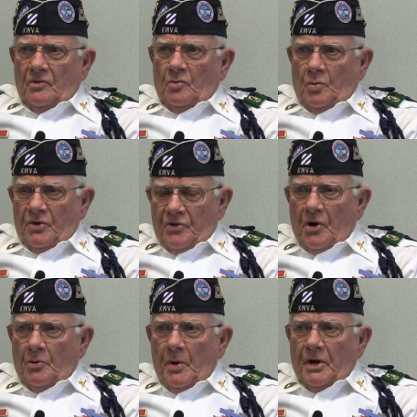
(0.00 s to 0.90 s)
with
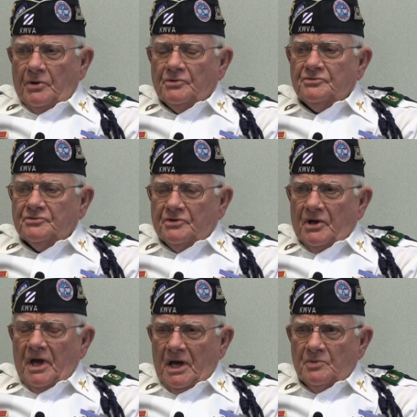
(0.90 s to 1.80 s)
our records to
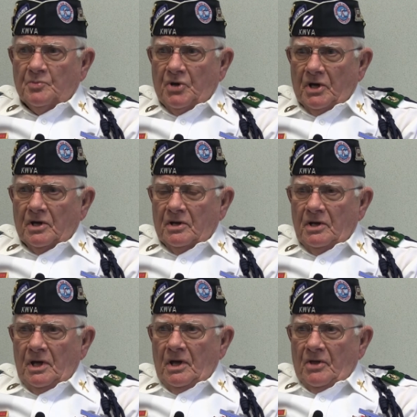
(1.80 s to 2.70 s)
handpick
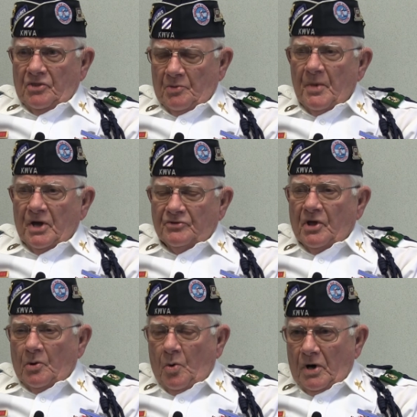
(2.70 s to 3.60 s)
the men
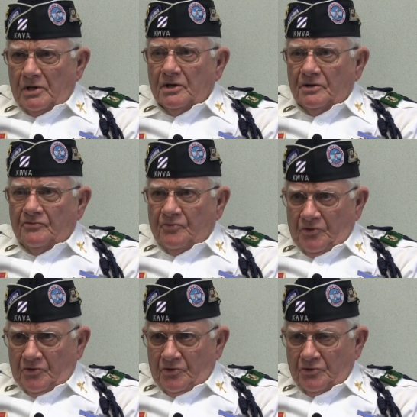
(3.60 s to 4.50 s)
they wanted
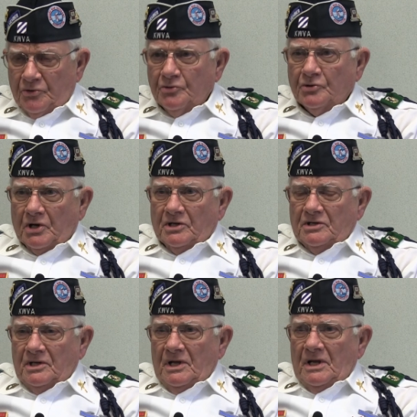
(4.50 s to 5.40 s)
for their
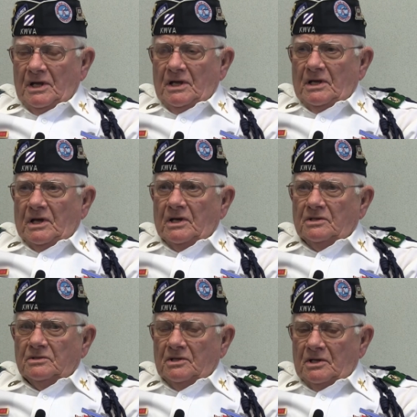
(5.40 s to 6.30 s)
unit.
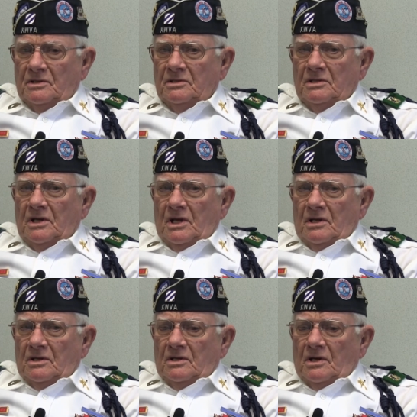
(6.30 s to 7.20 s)
And uh,
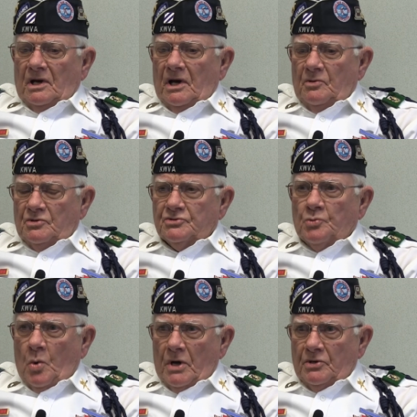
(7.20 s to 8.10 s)
I was
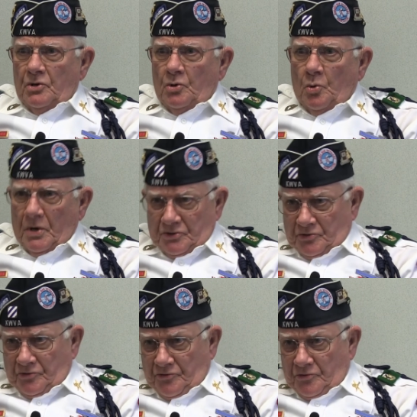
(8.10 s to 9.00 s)
one who
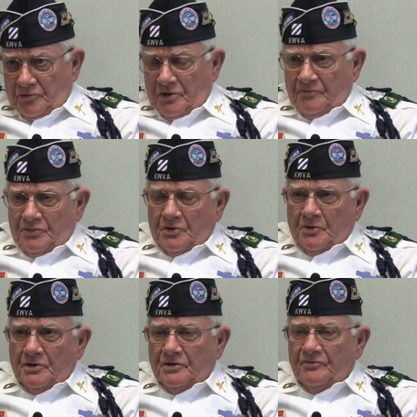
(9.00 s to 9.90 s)
went to 3rd Infantry